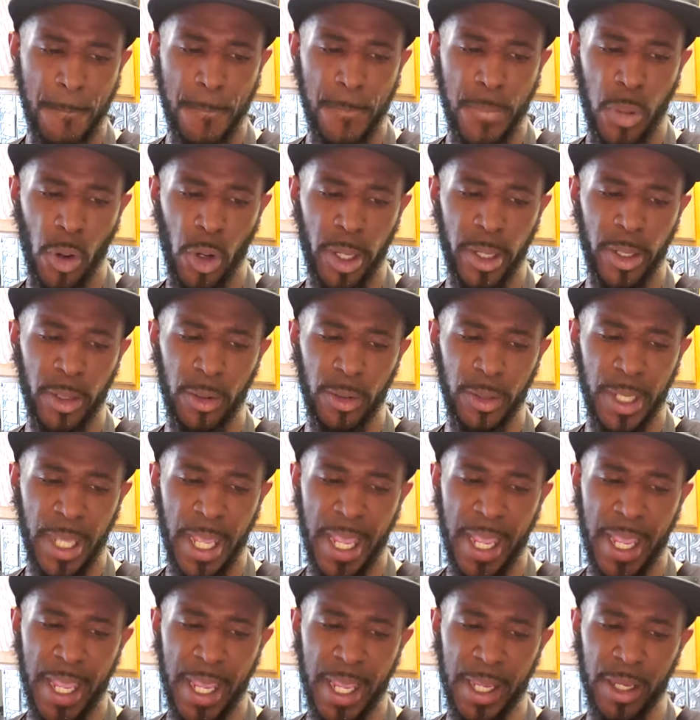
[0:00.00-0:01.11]
boiled
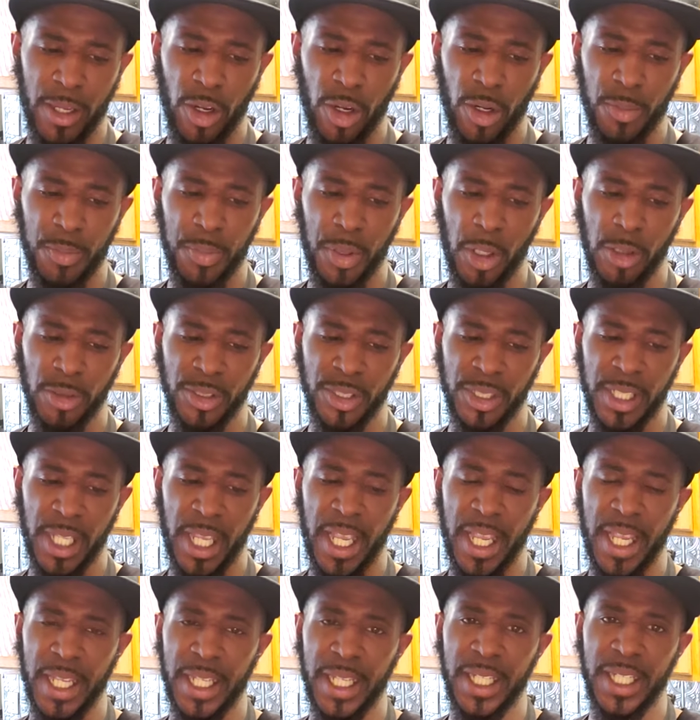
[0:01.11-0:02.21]
egg or poached
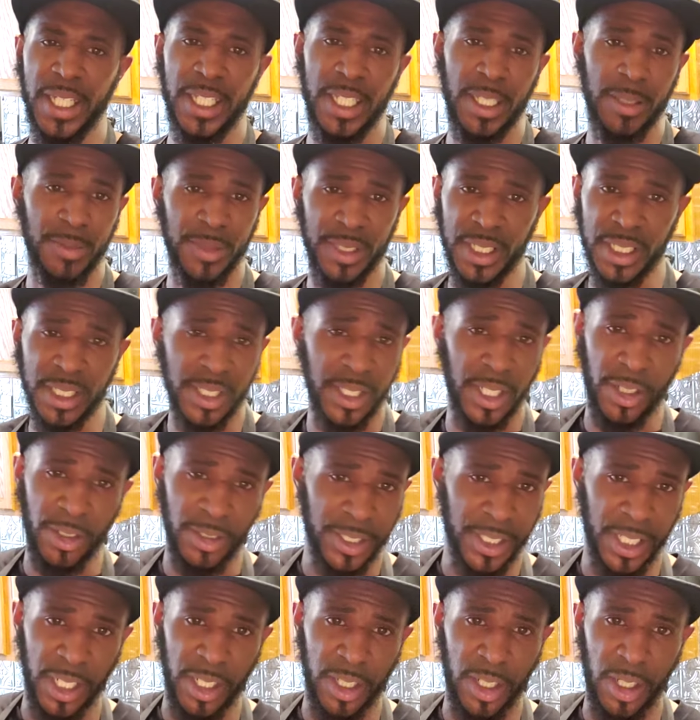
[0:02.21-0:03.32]
egg, and it comes in this little
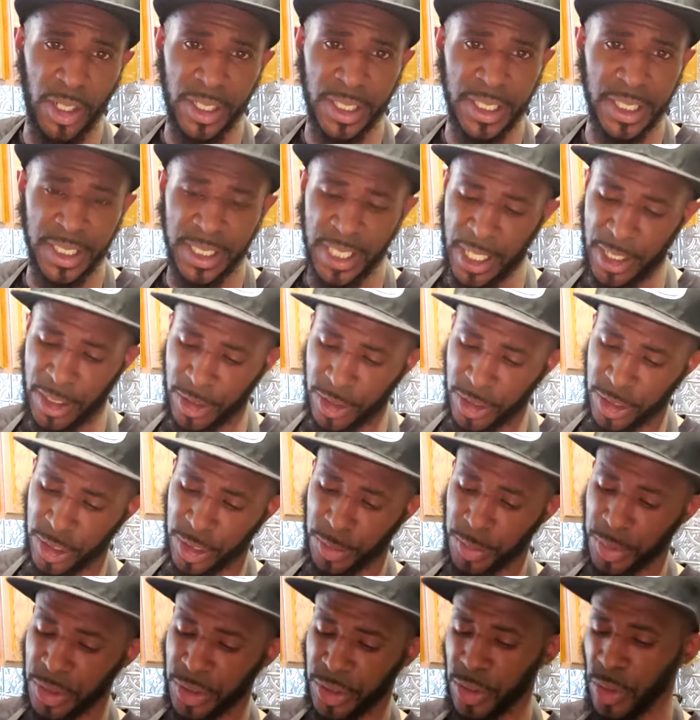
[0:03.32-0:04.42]
silicone container. You're
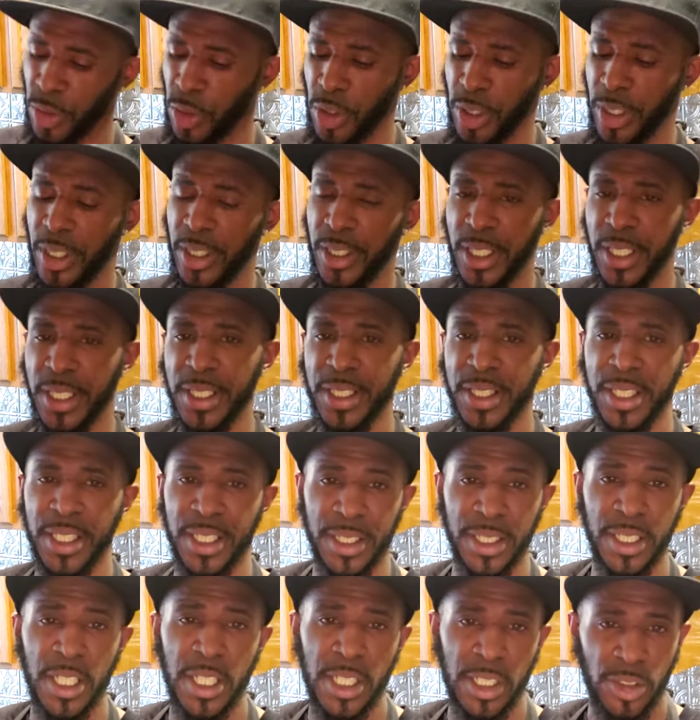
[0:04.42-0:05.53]
supposed to oil it and
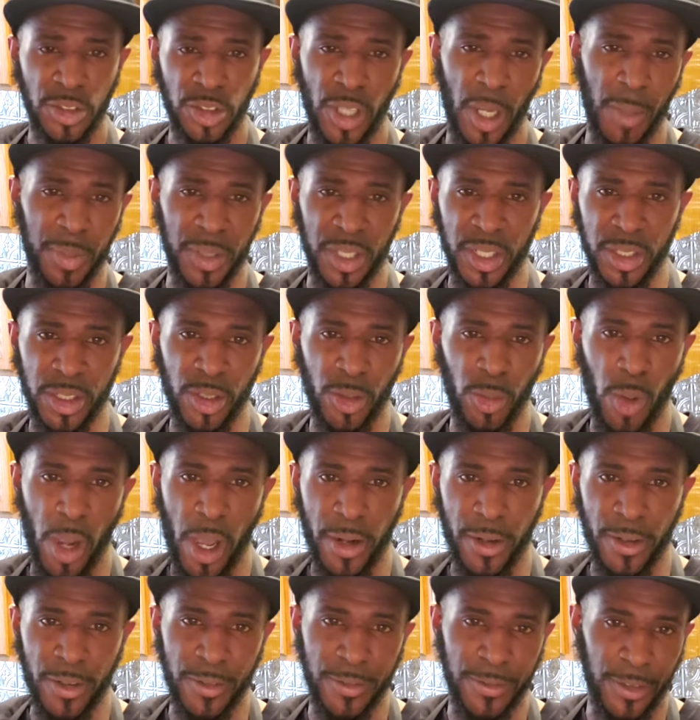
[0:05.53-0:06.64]
then drop it in your
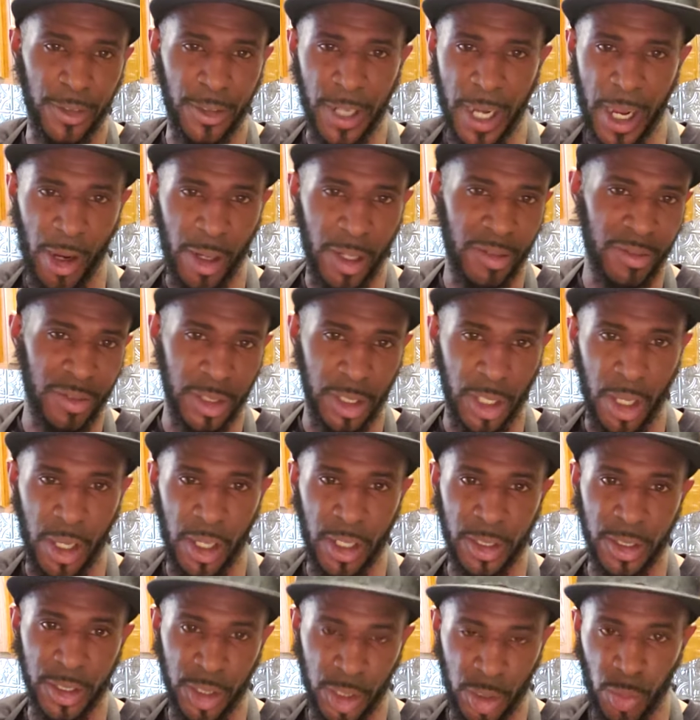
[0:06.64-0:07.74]
water for however
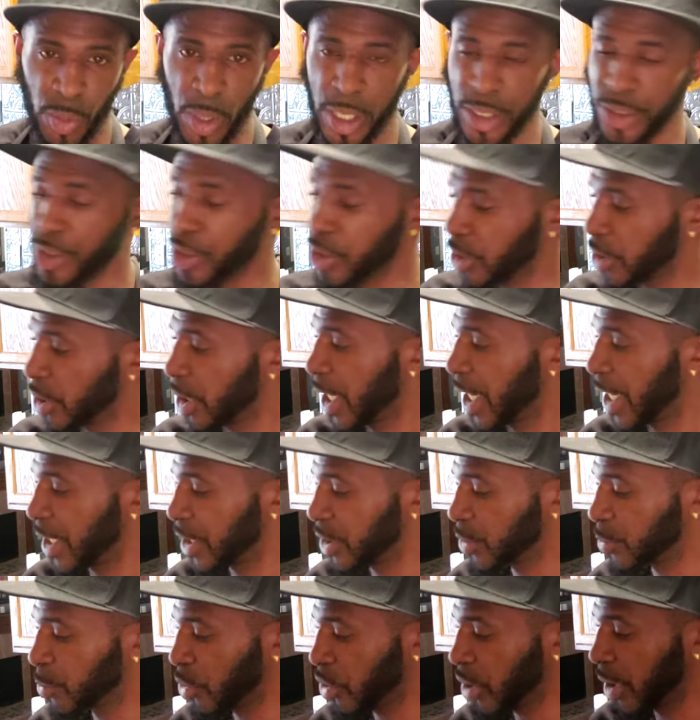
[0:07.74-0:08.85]
long you want your
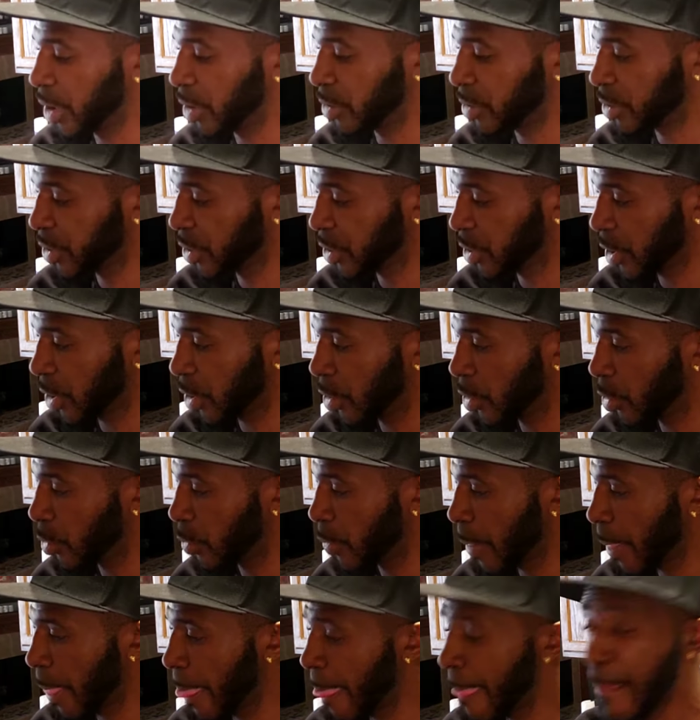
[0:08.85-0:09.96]
eggs boiled. So
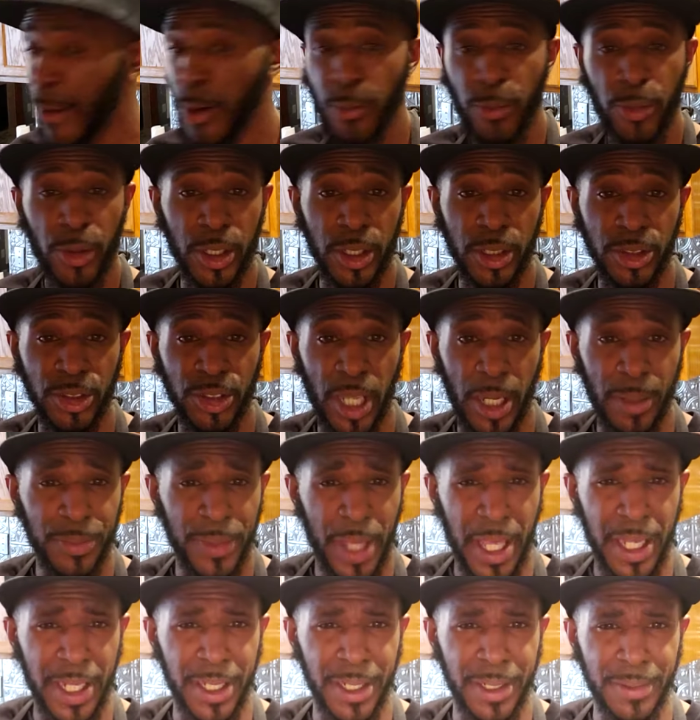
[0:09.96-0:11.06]
we're going to drop
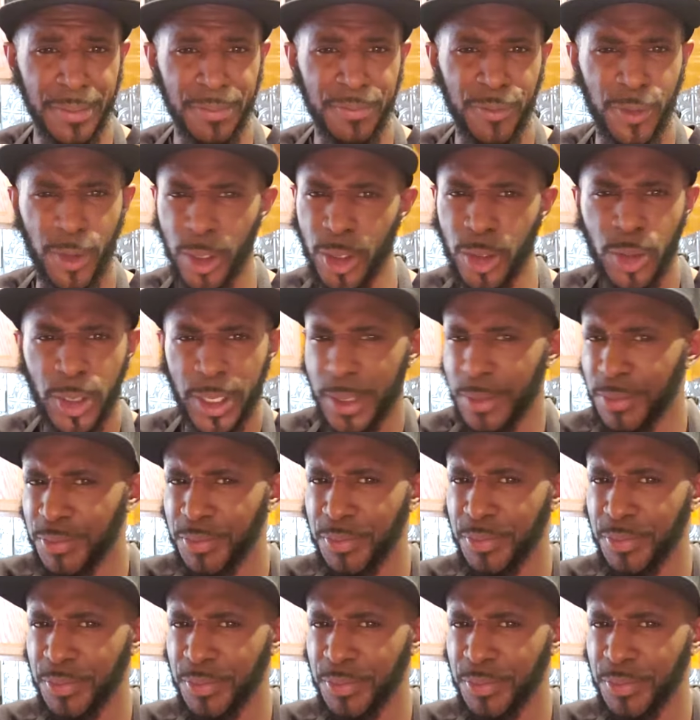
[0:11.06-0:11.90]
that in for a quick